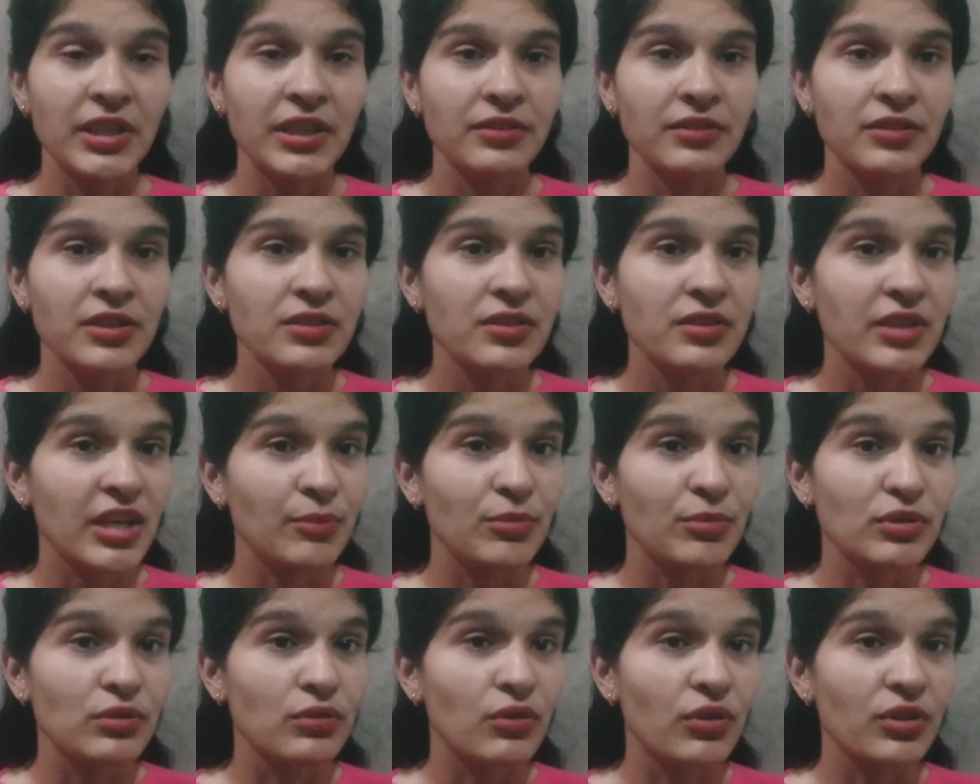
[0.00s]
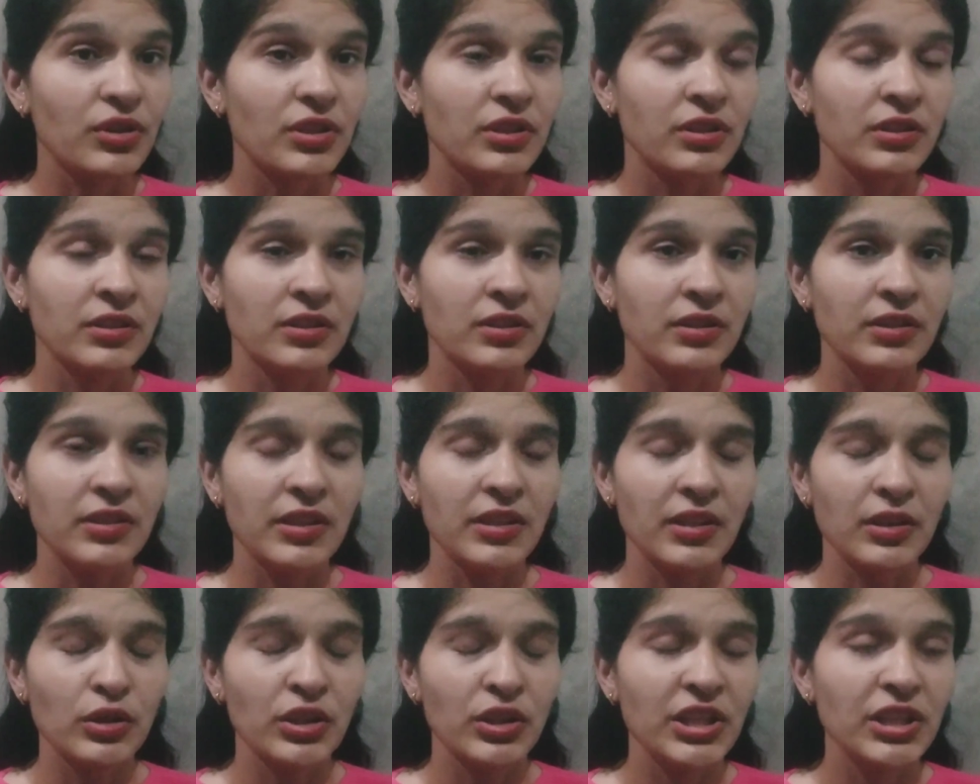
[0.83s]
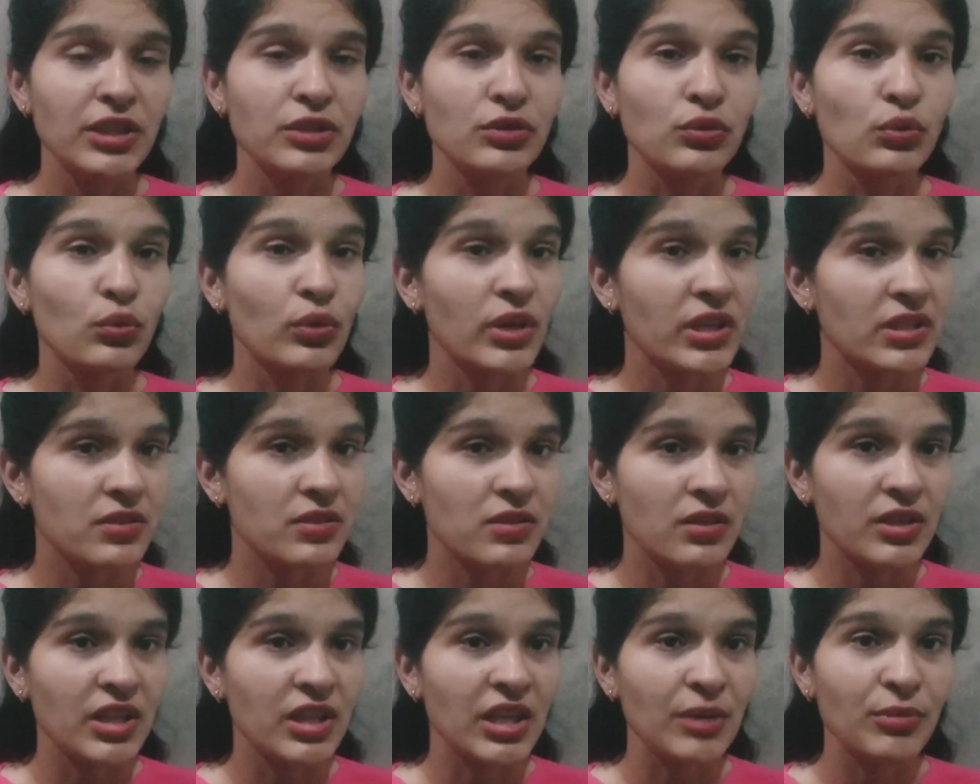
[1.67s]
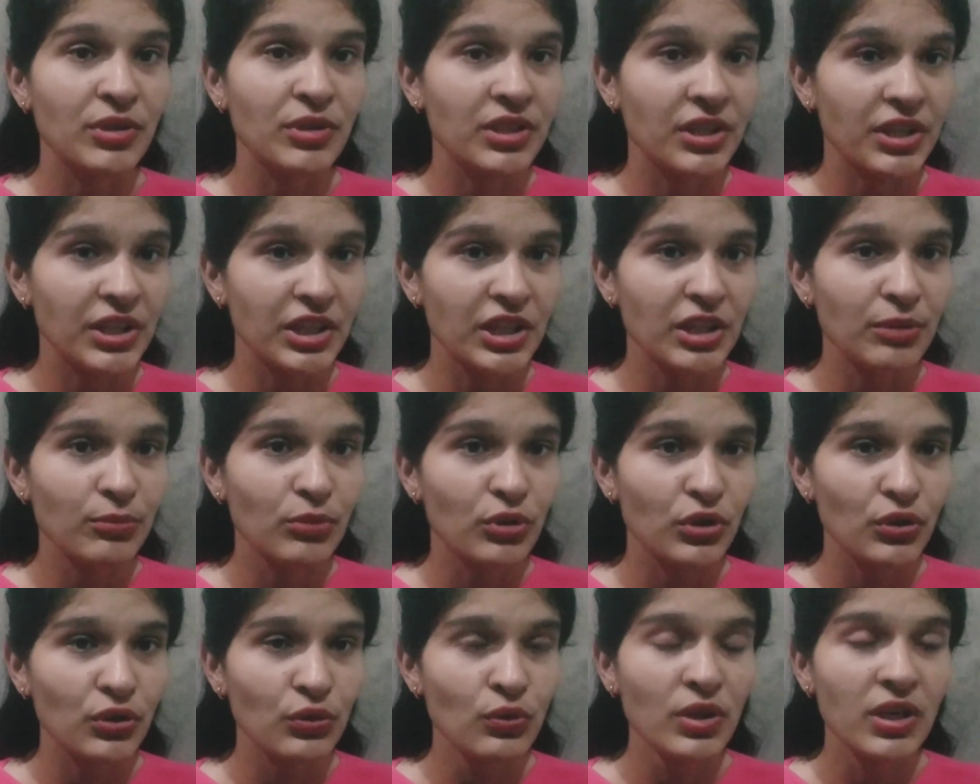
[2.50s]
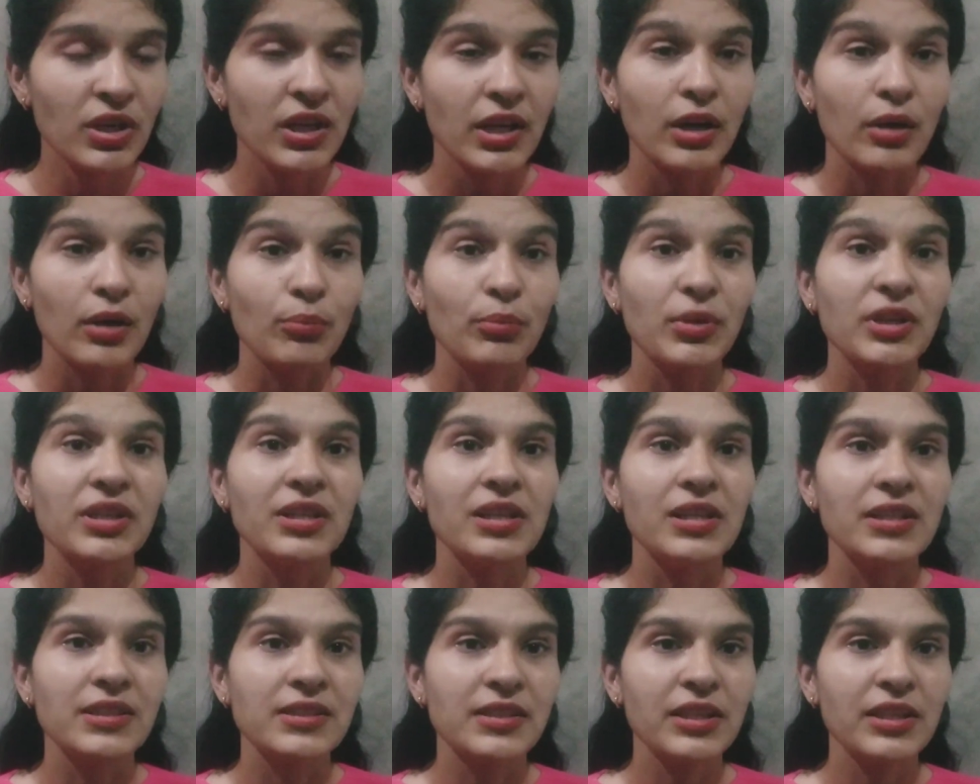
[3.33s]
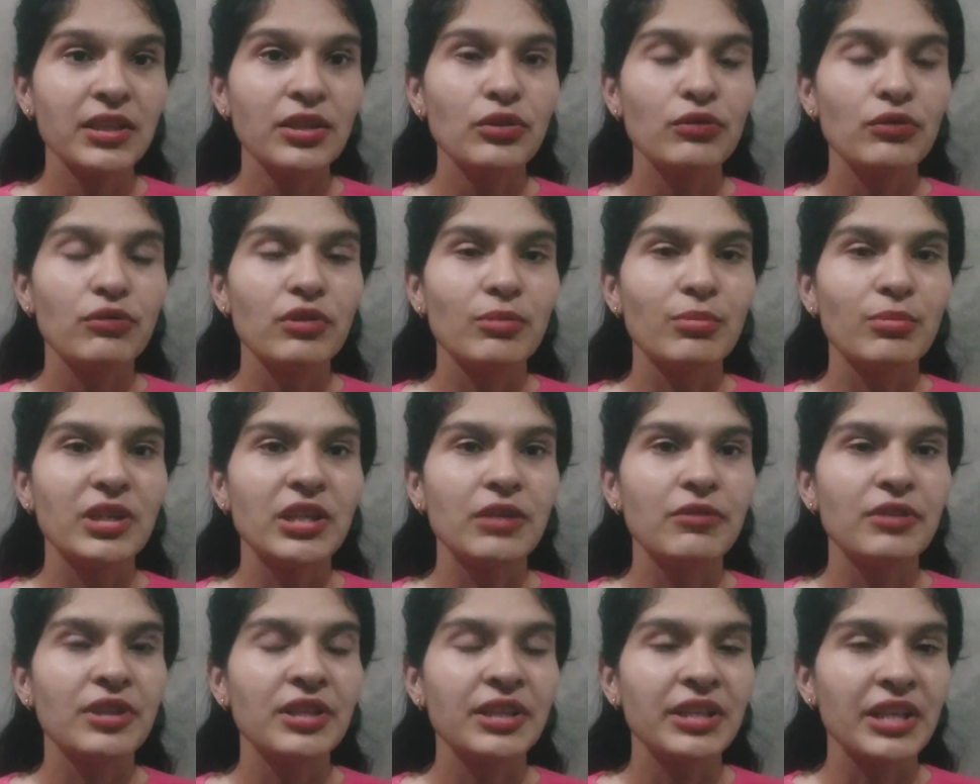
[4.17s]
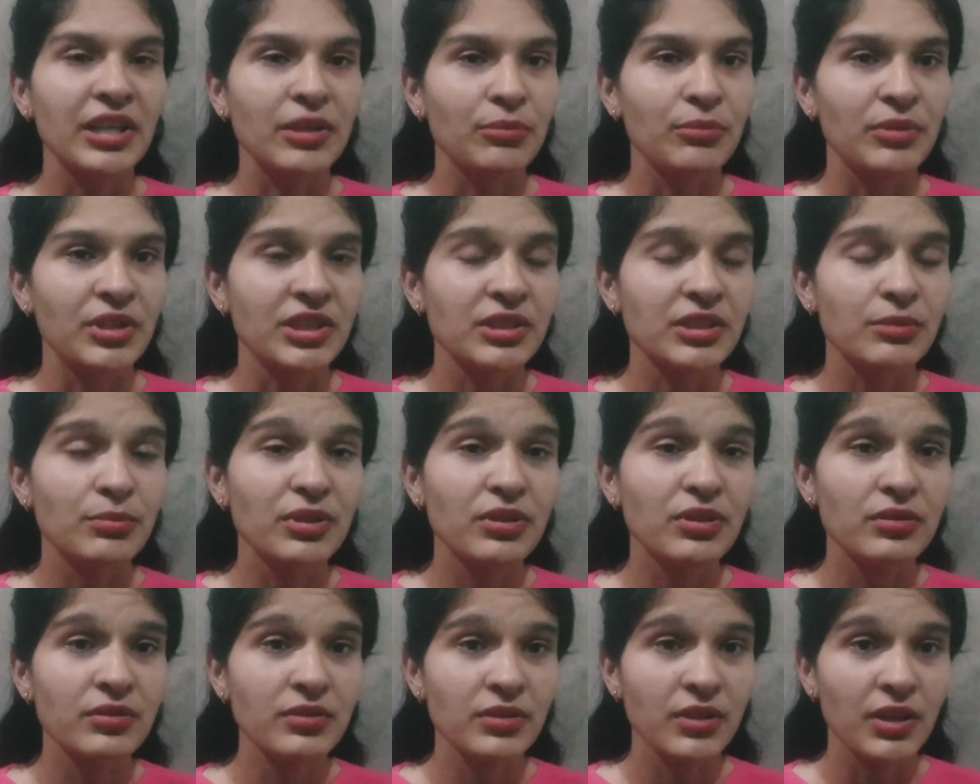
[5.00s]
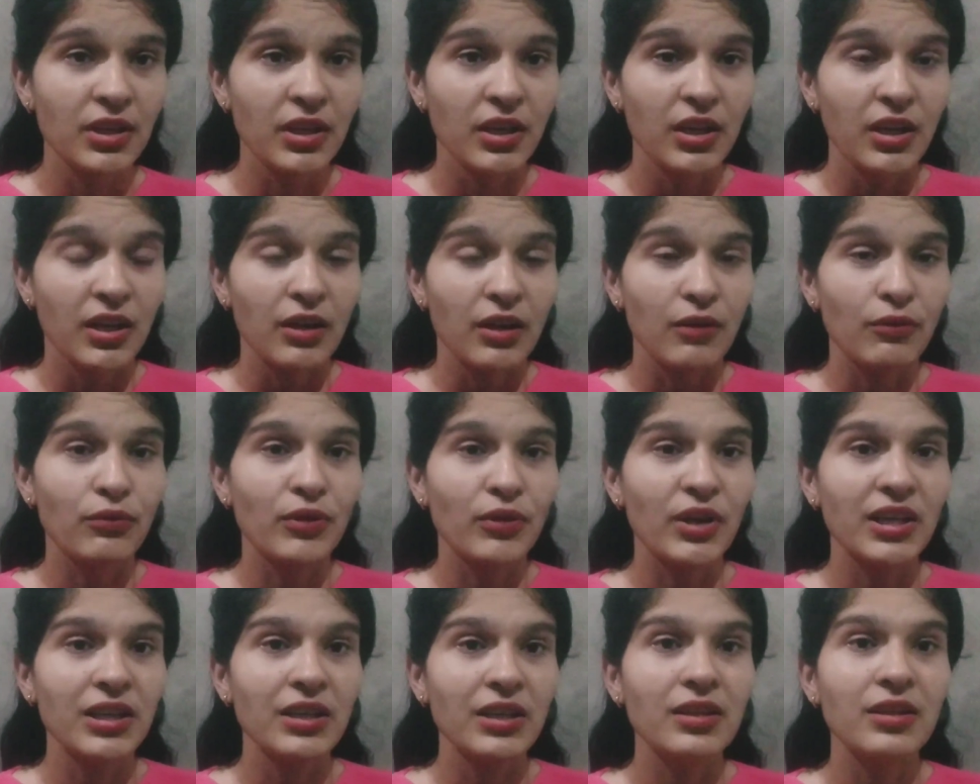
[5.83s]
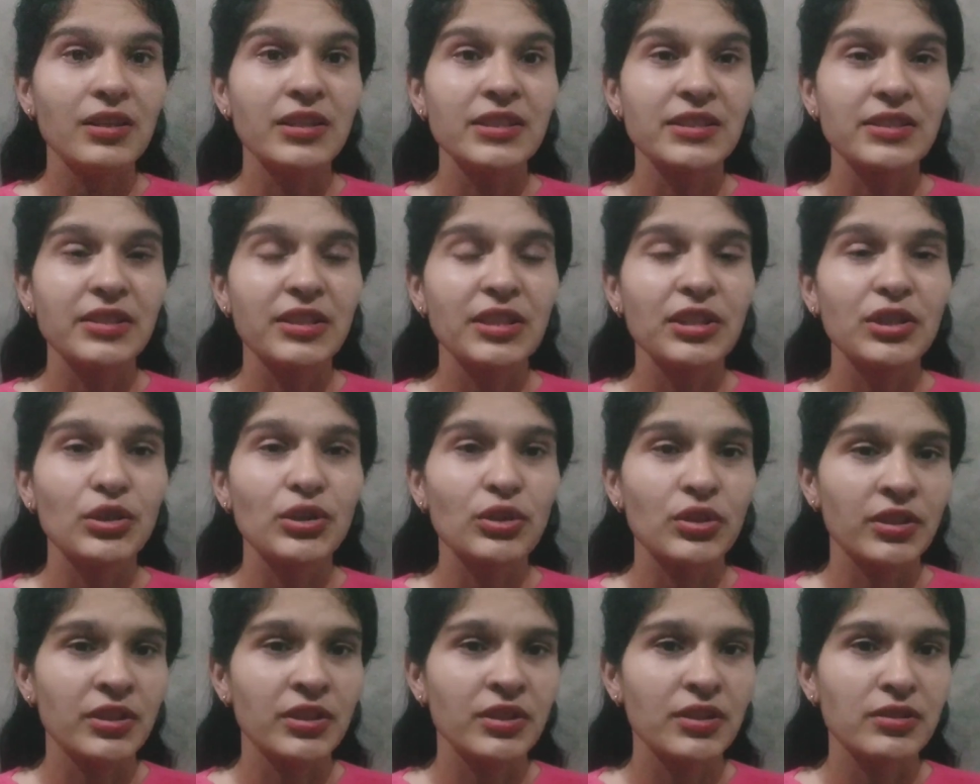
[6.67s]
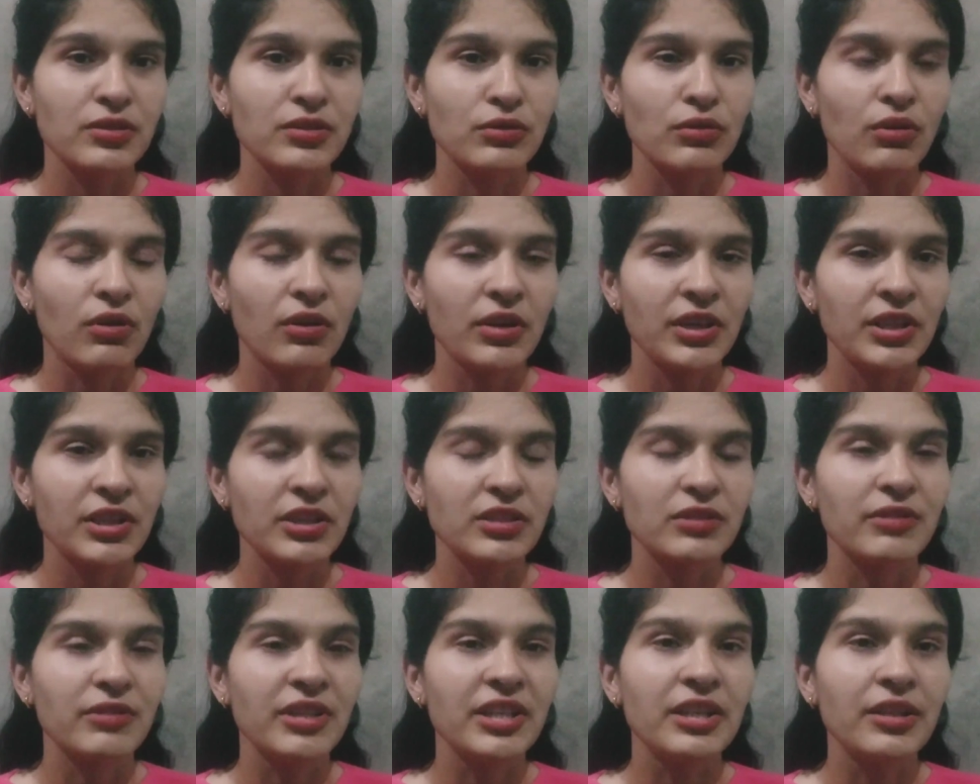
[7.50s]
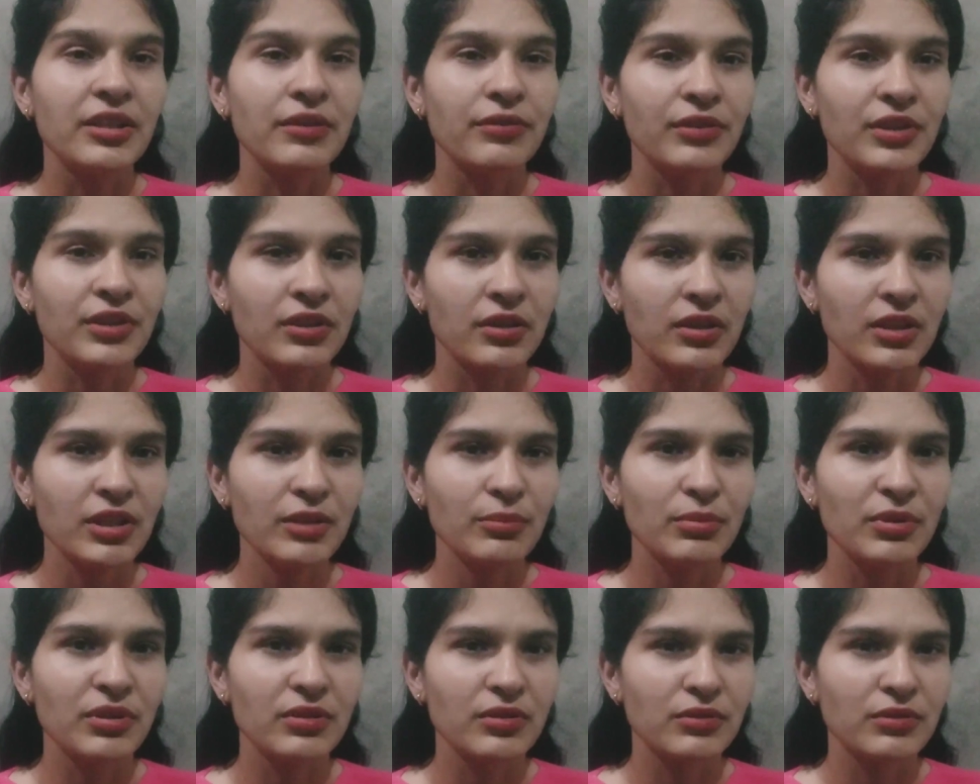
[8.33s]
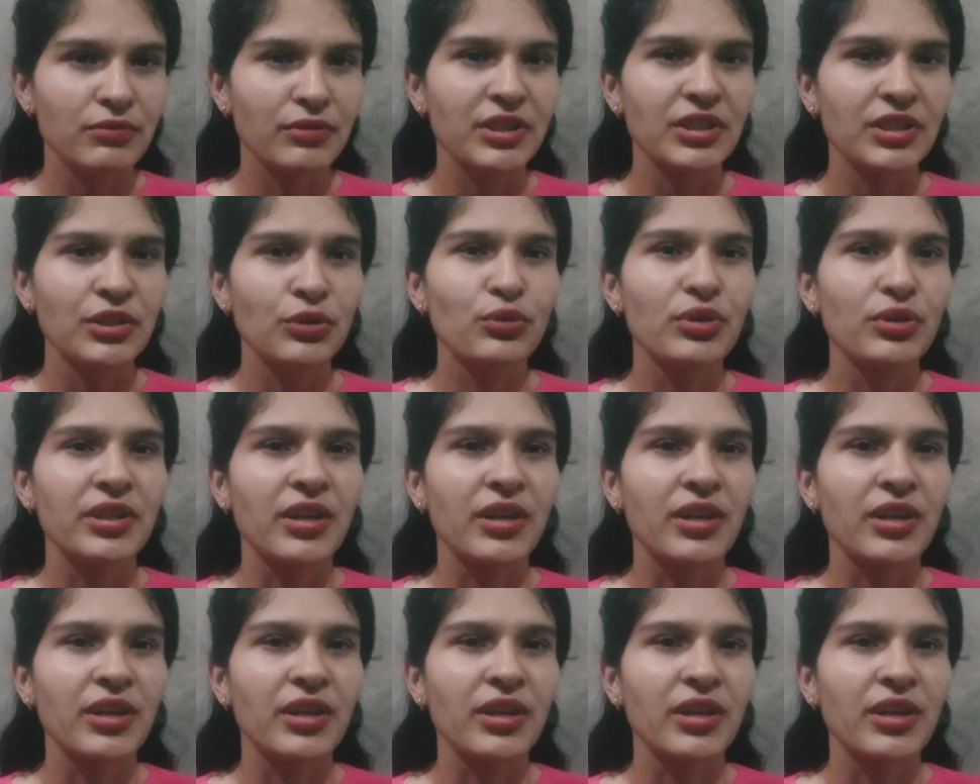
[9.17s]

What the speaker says: This time is not, there is no extra time in reading module, but listening you will be given 10 minutes, because while listening it is very difficult, because you